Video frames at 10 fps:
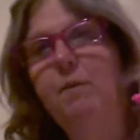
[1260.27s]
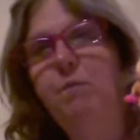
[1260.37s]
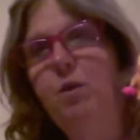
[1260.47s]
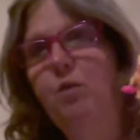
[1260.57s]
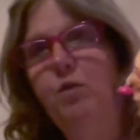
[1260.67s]
a
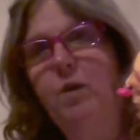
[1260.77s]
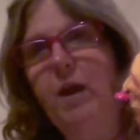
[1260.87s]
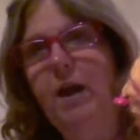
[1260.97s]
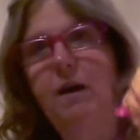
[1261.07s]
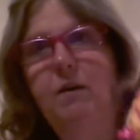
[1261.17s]
beautiful
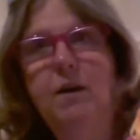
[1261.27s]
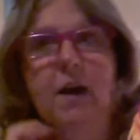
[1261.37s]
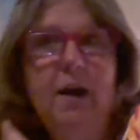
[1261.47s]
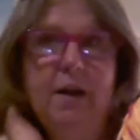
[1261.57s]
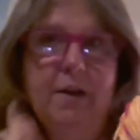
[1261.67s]
cowl.
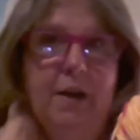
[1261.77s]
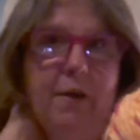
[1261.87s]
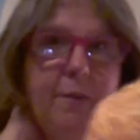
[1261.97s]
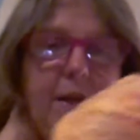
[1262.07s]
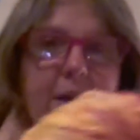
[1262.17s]
I
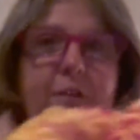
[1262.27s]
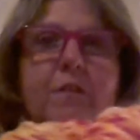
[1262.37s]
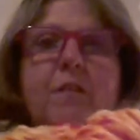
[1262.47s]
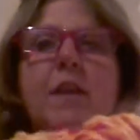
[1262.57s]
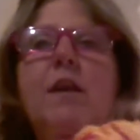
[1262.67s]
mean, I
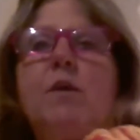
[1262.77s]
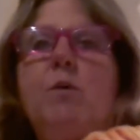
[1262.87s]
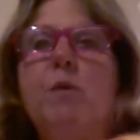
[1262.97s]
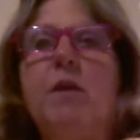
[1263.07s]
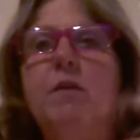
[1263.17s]
just think it
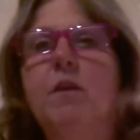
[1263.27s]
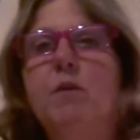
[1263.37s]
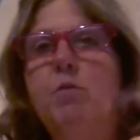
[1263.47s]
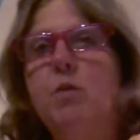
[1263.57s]
would be so